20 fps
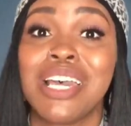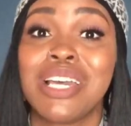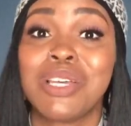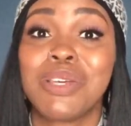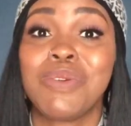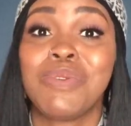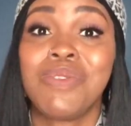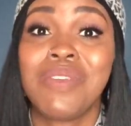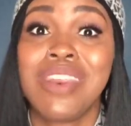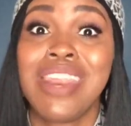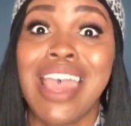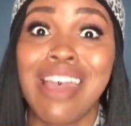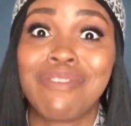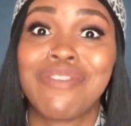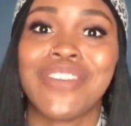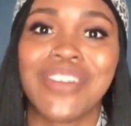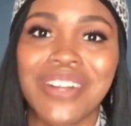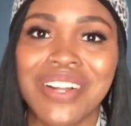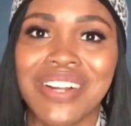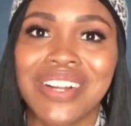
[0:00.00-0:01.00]
you
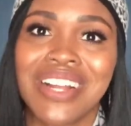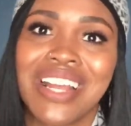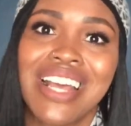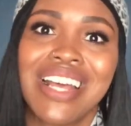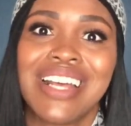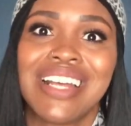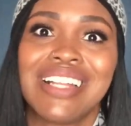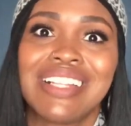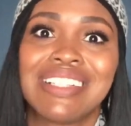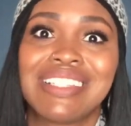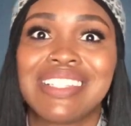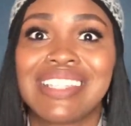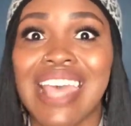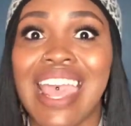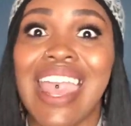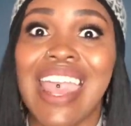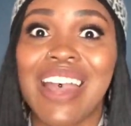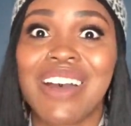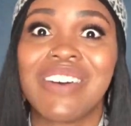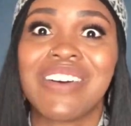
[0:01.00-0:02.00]
never
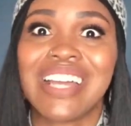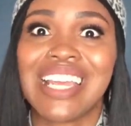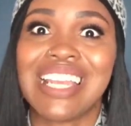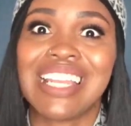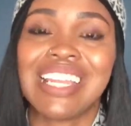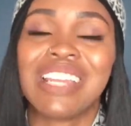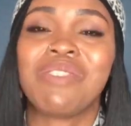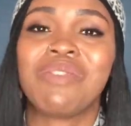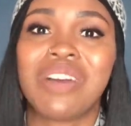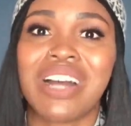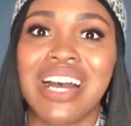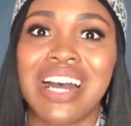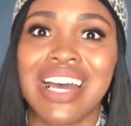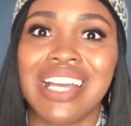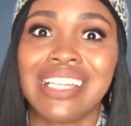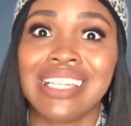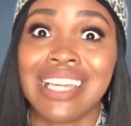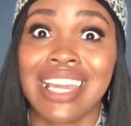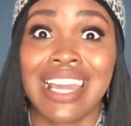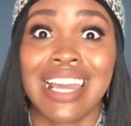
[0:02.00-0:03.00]
tell
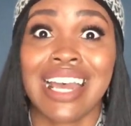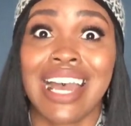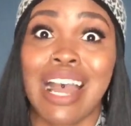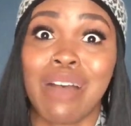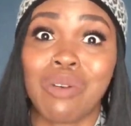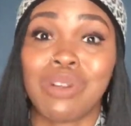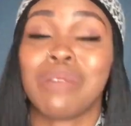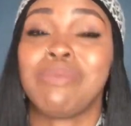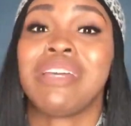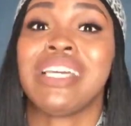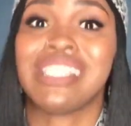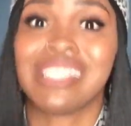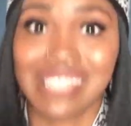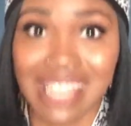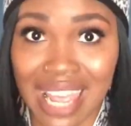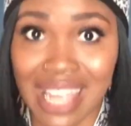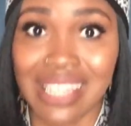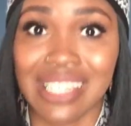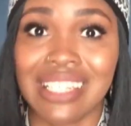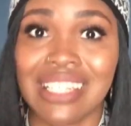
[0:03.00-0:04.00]
anyone, yeah, I want to be a
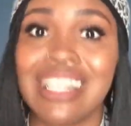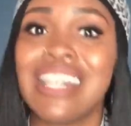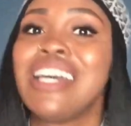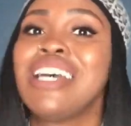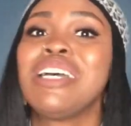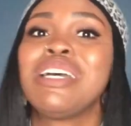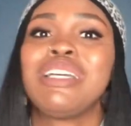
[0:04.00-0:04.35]
Zeta.